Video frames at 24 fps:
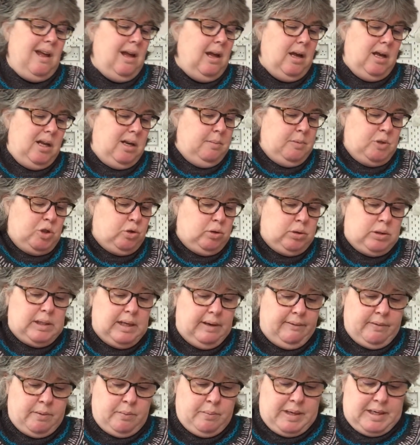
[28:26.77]
And I'm sure
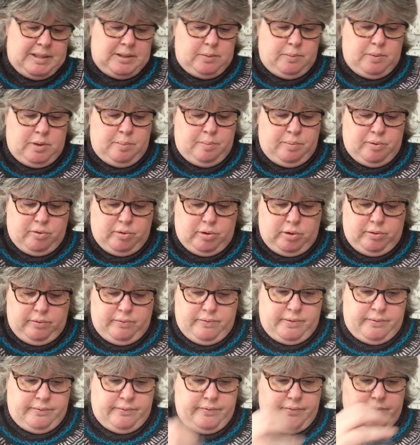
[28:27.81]
Stephen West would
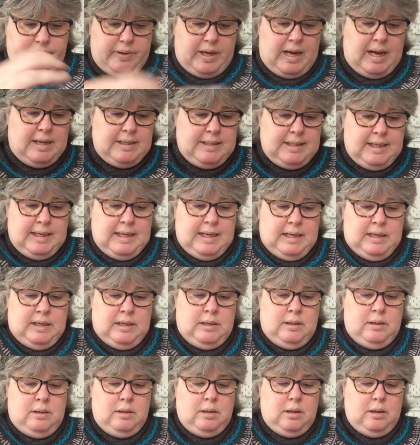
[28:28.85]
approve of adding in